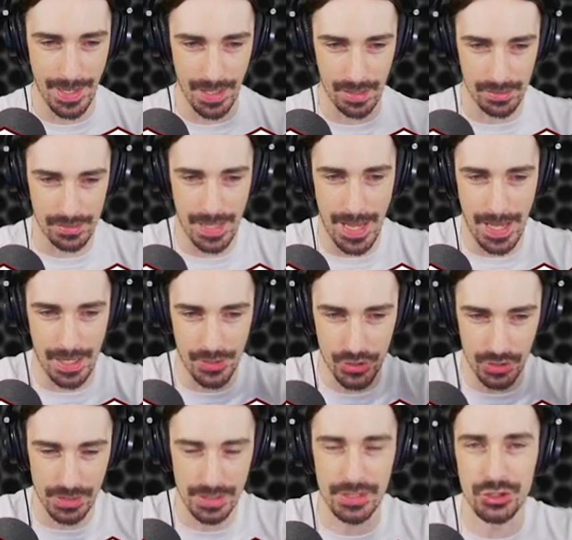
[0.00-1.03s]
and
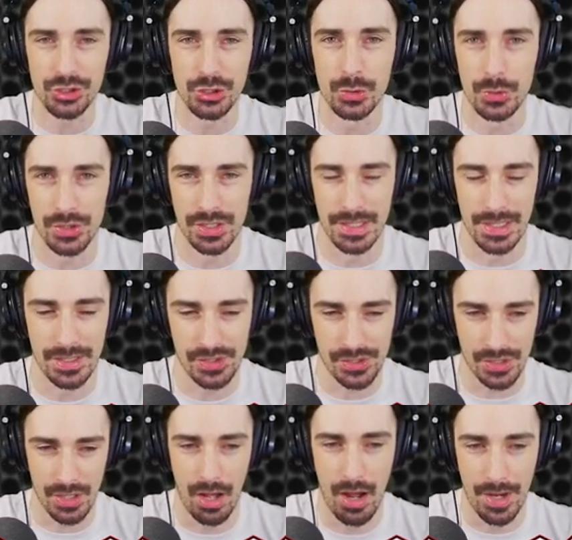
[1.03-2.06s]
actually use
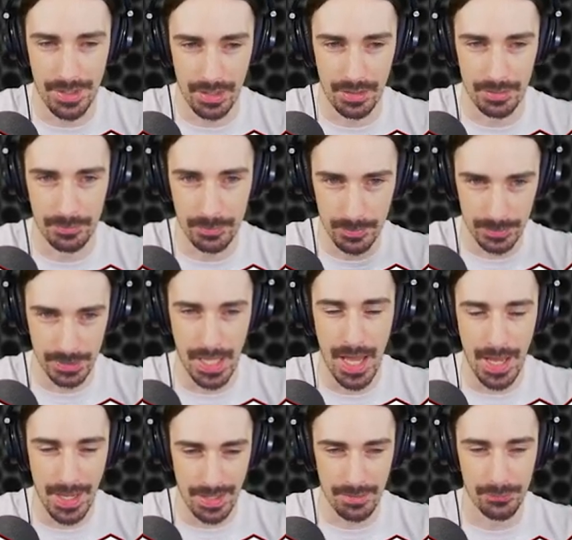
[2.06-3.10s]
this on a
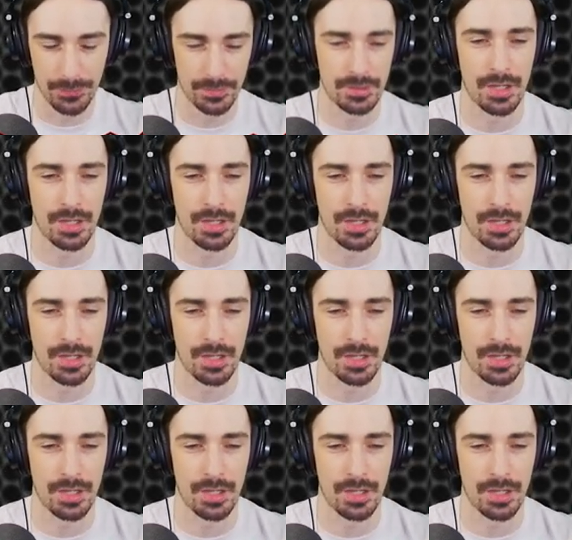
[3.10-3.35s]
live